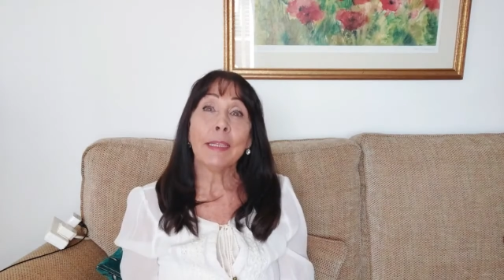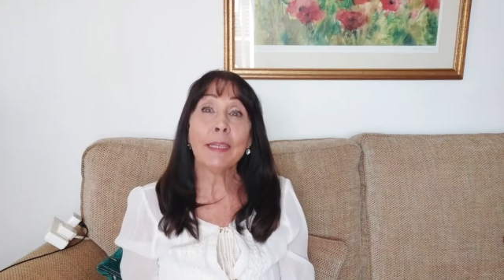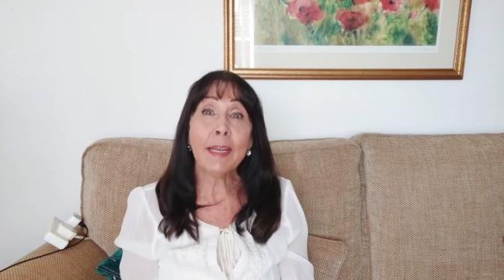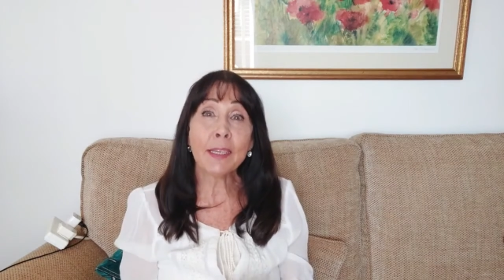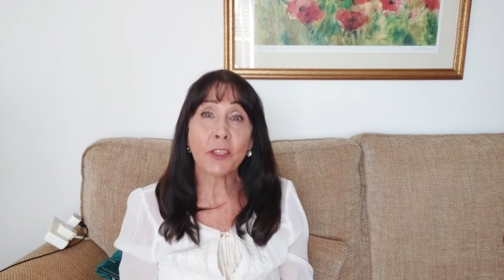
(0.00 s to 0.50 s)

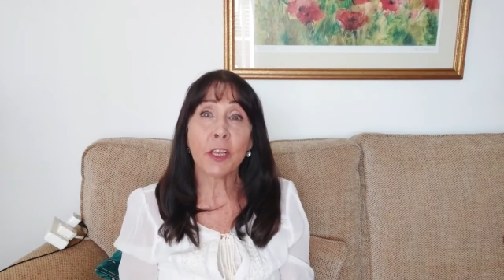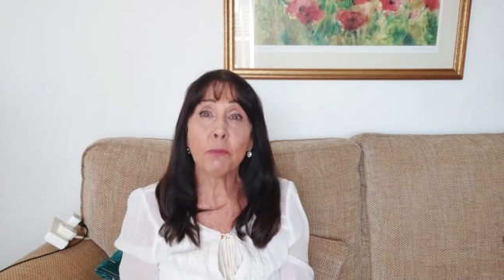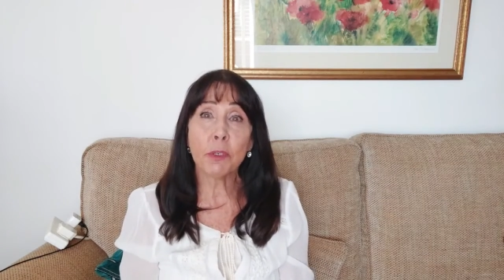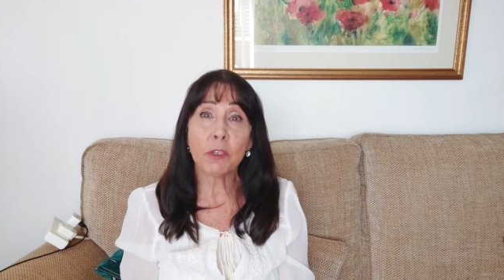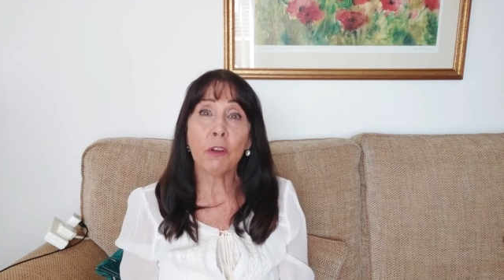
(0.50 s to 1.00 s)
The next
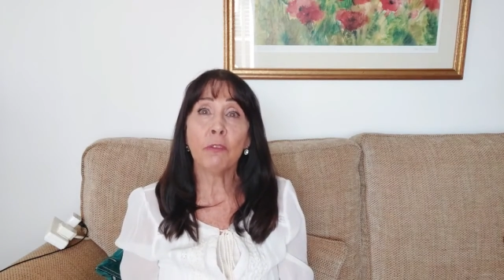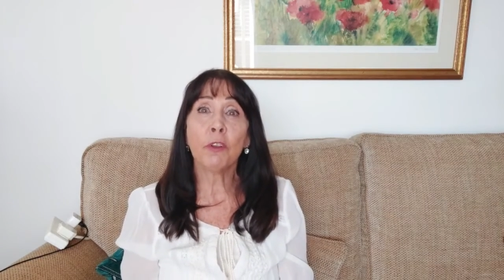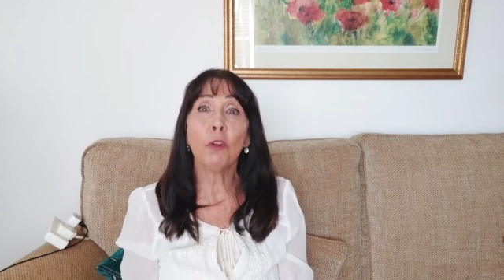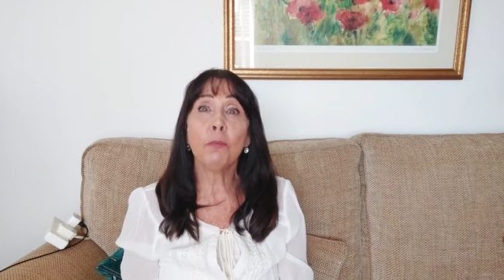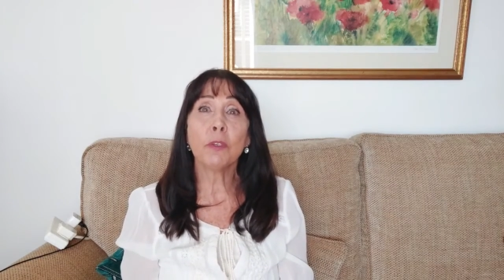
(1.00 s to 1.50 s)
segment
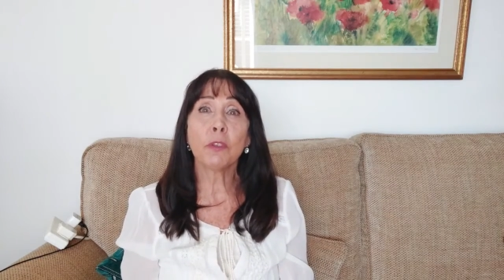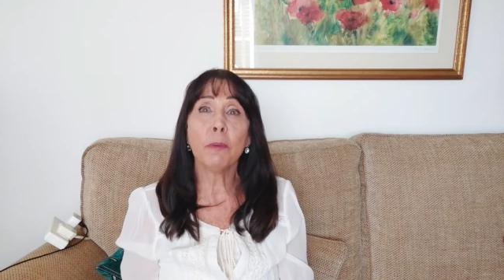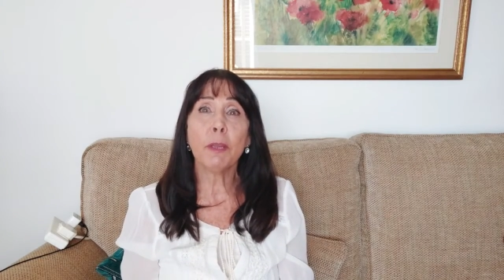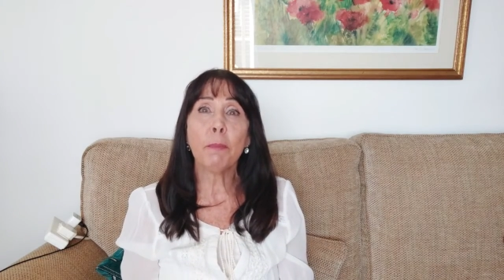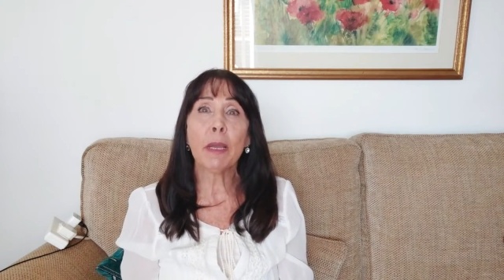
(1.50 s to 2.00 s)
of Goldman's
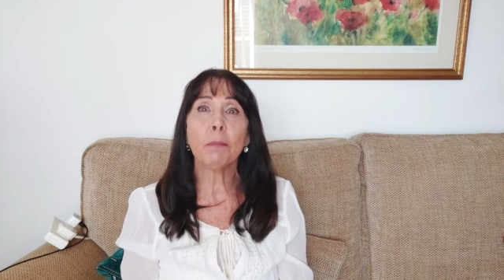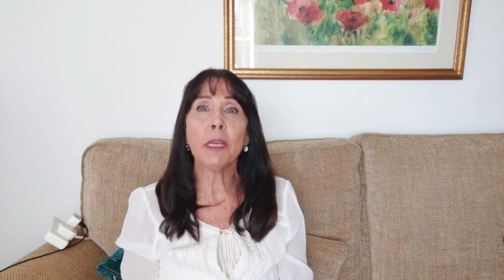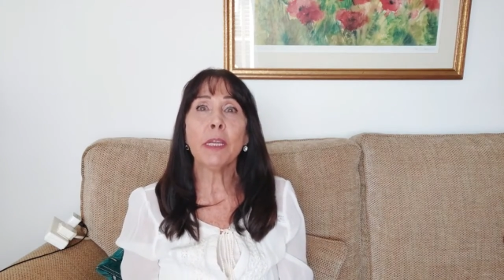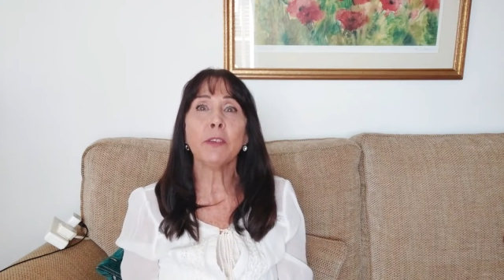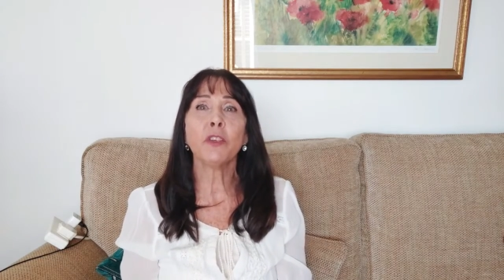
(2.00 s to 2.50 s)
domain map
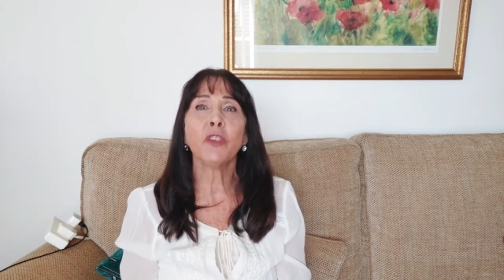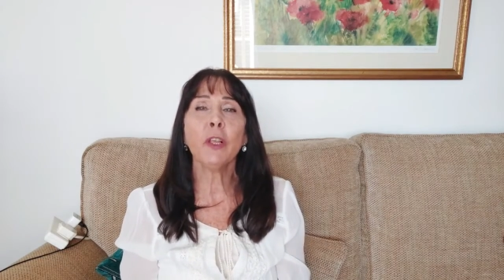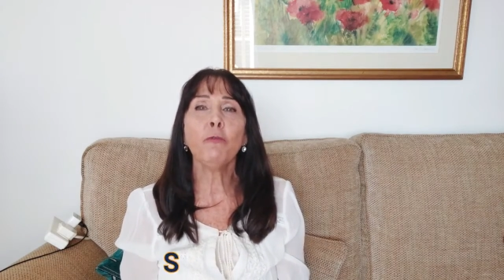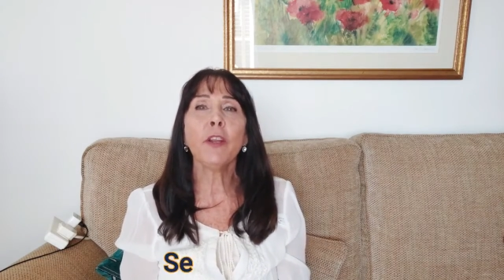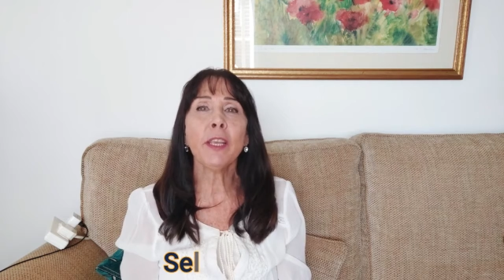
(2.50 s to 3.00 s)
is
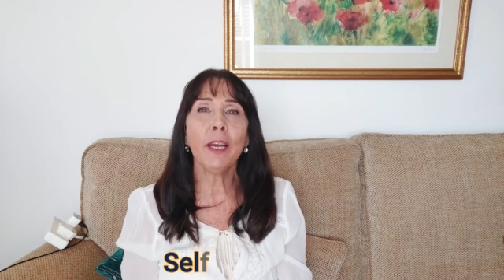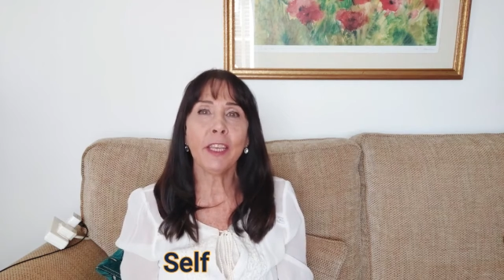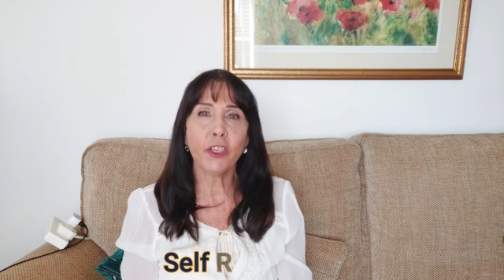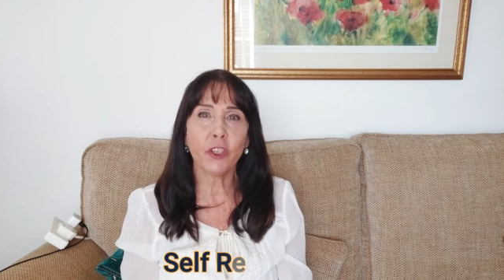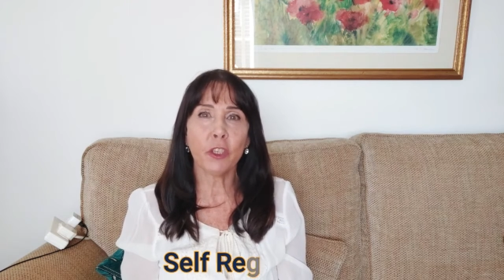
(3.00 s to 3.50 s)

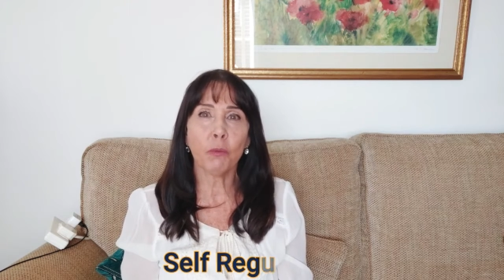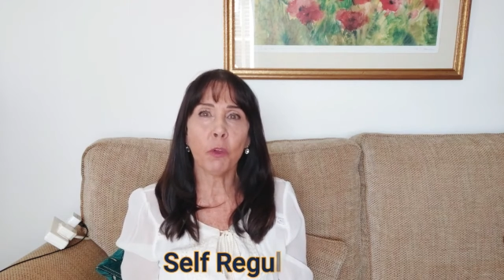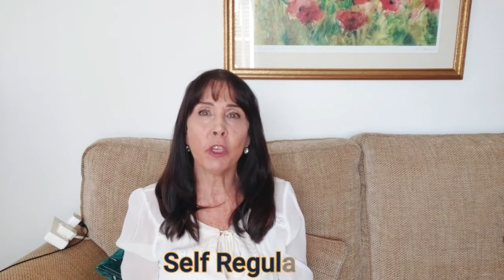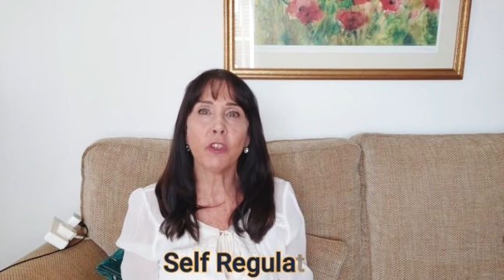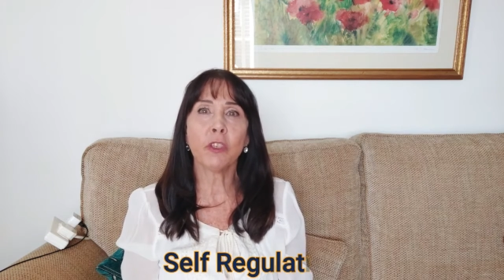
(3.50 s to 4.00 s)
self-regulation,
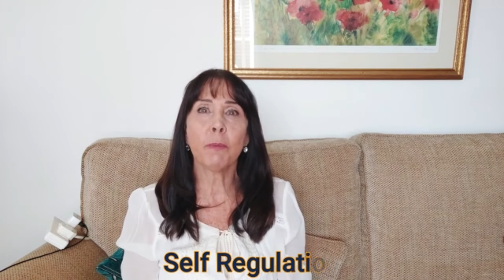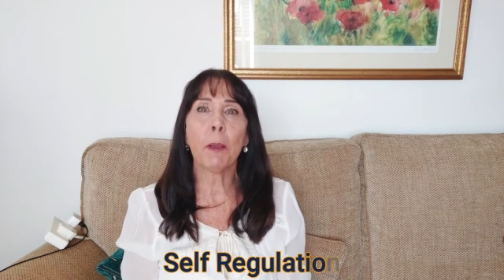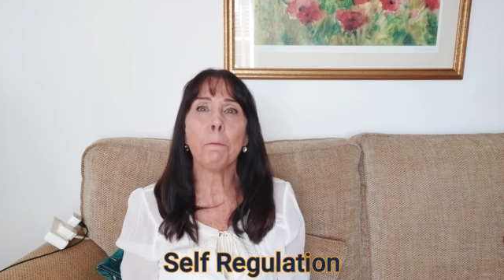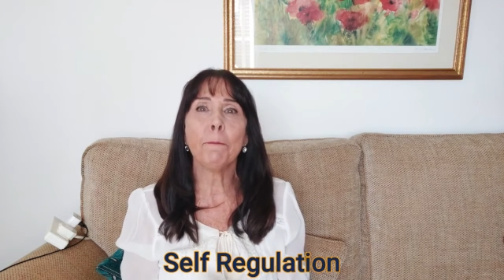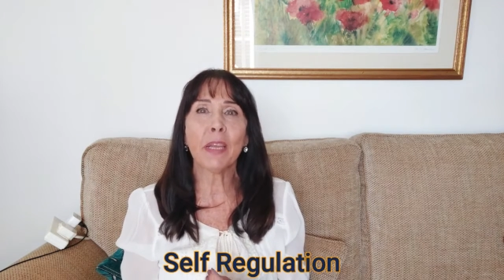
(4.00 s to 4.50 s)
which is
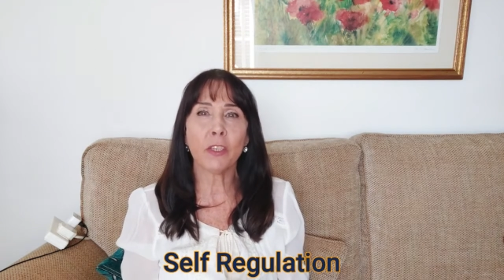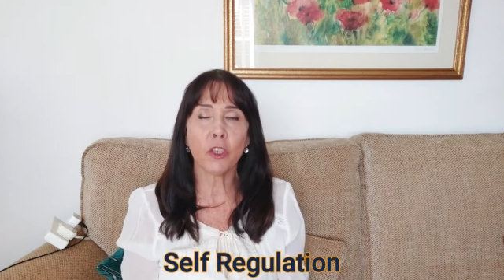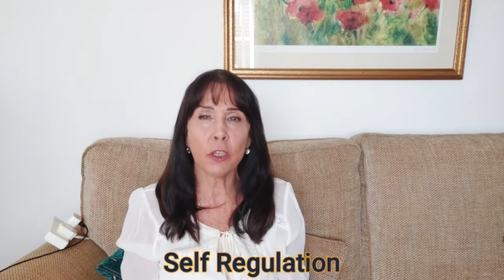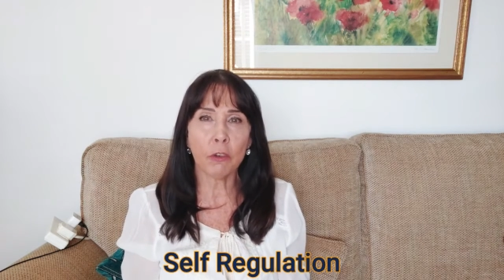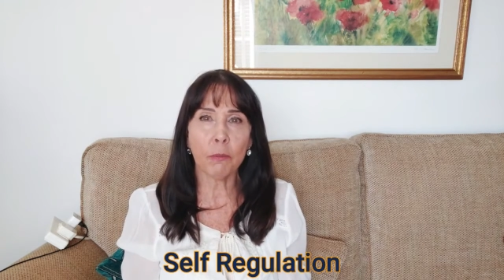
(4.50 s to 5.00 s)
about
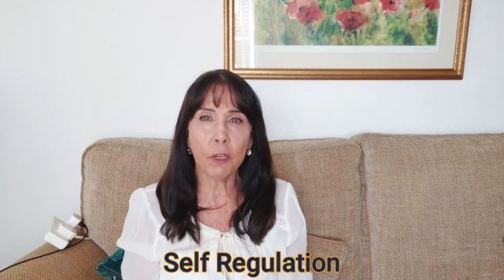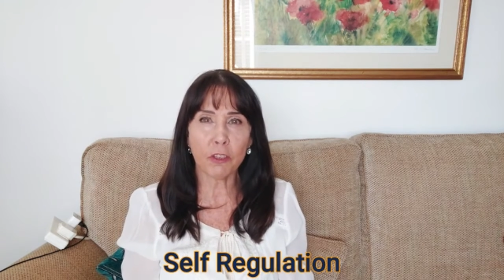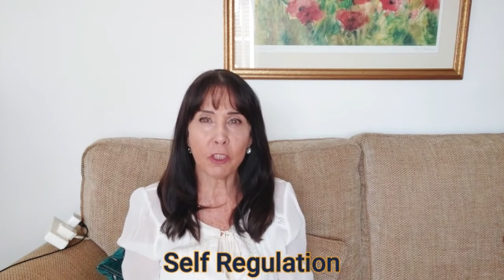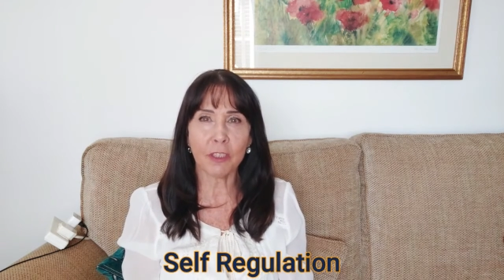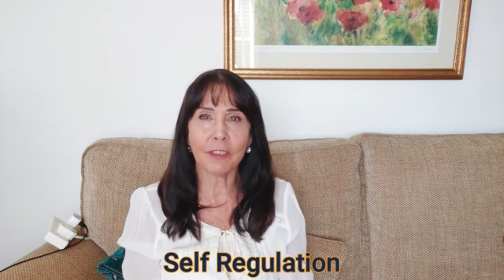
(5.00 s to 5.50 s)
managing your
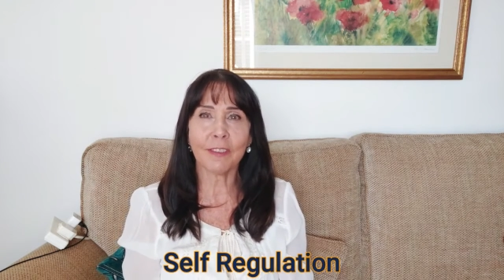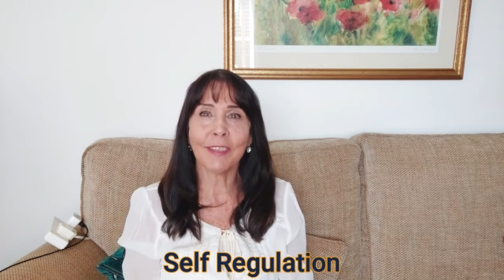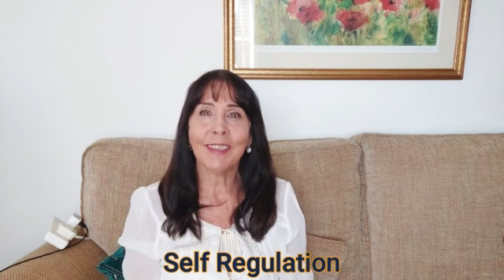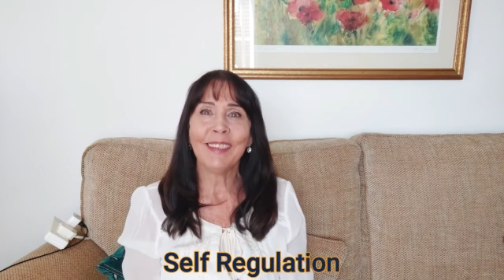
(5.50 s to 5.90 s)
emotions.